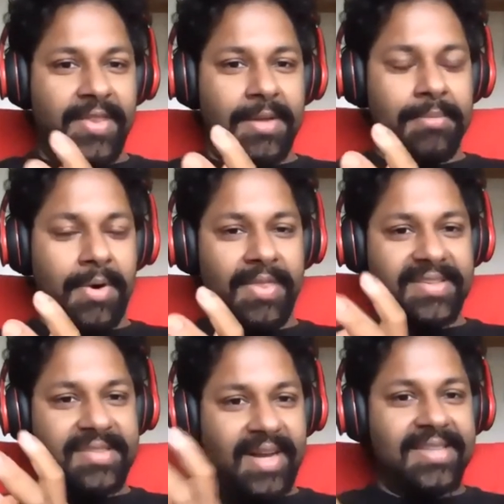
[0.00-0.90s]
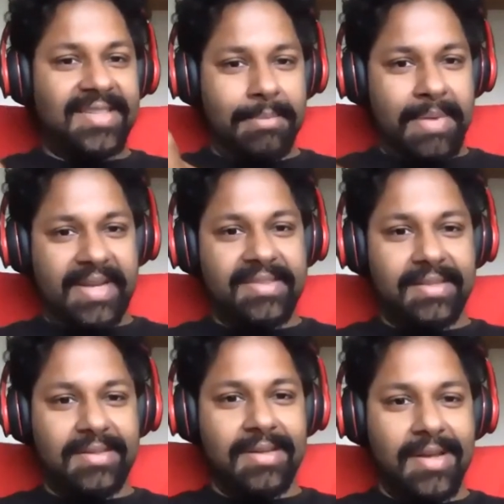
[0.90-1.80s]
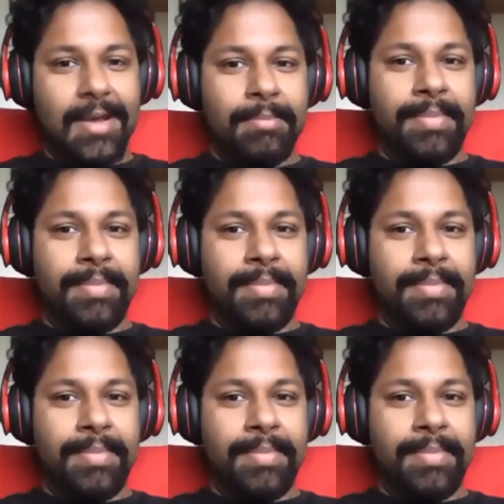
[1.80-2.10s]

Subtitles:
on the science and the medicine,